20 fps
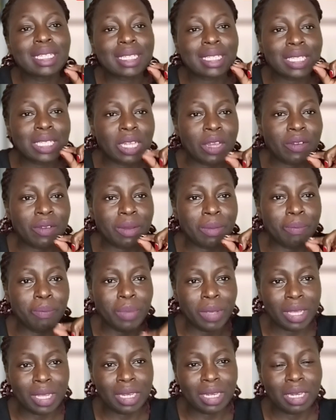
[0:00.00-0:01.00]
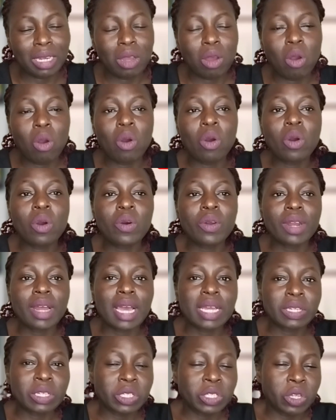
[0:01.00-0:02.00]
treasury bill or
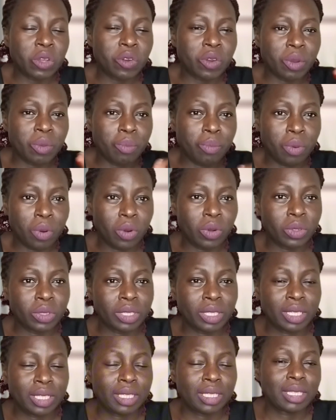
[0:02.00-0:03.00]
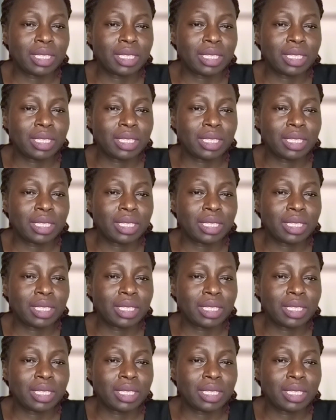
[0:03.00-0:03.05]
a treasury bond,